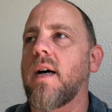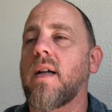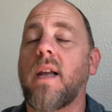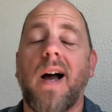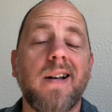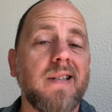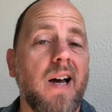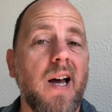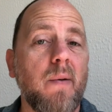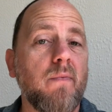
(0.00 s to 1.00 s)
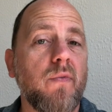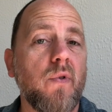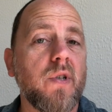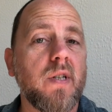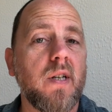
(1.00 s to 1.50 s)
clock time
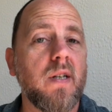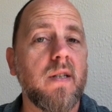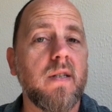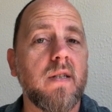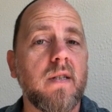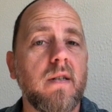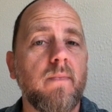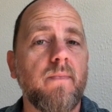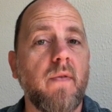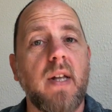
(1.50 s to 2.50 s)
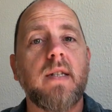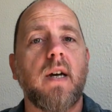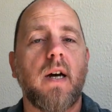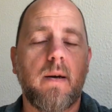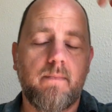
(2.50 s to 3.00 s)
versus event
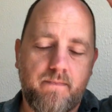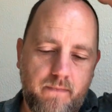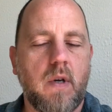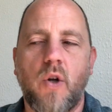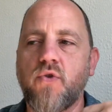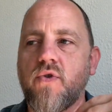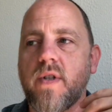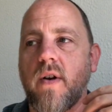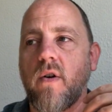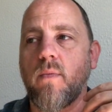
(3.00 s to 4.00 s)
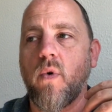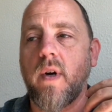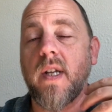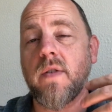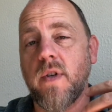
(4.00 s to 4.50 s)
time, cultures that are more
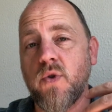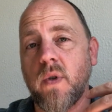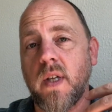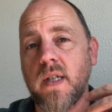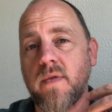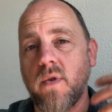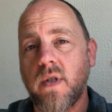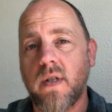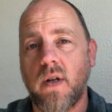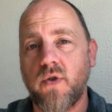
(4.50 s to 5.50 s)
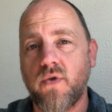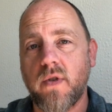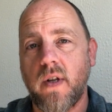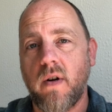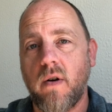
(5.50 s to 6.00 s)
individualist versus cultures
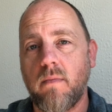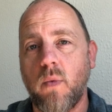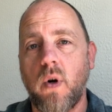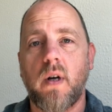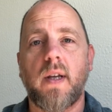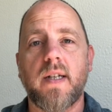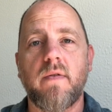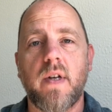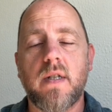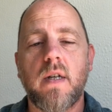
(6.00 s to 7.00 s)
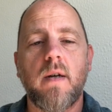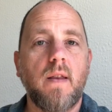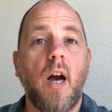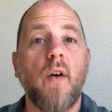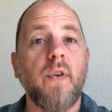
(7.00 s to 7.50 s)
that are more collectivist.
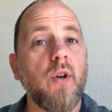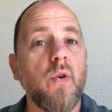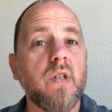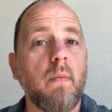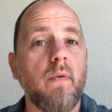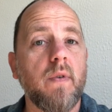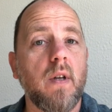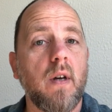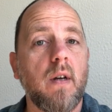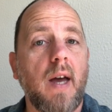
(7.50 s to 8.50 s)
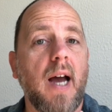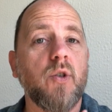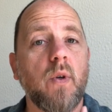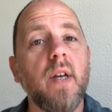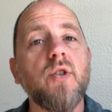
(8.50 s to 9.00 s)
They often know some of the
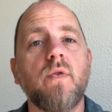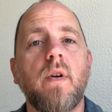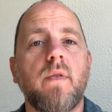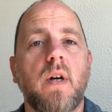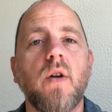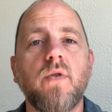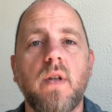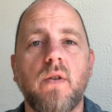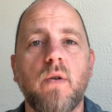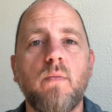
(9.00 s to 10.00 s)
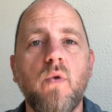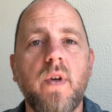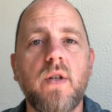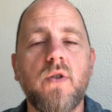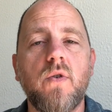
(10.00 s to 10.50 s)
actual history of the country that they're
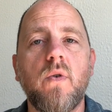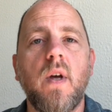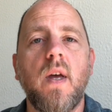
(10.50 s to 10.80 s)
moving to,